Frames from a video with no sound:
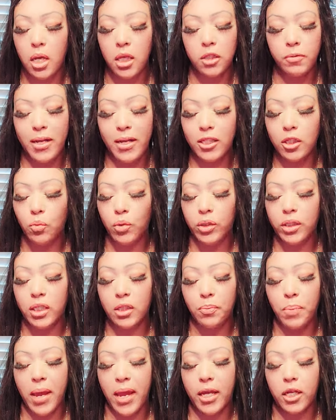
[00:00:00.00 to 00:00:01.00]
especially with
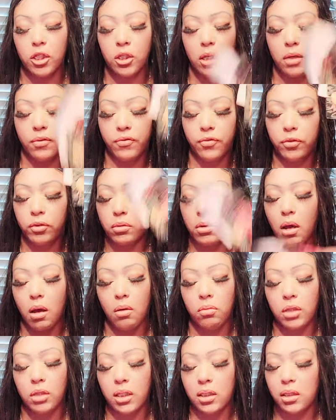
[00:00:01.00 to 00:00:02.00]
this page of, you
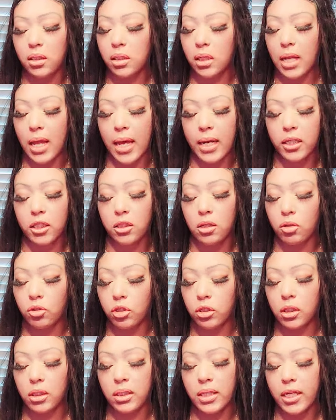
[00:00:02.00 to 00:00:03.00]
know, this is a lot of
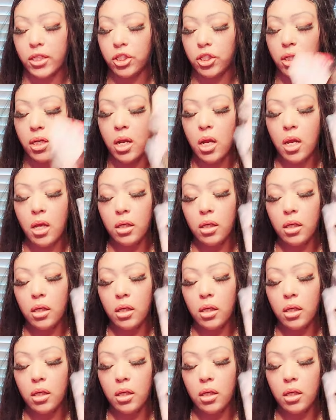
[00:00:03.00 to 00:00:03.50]
socialization.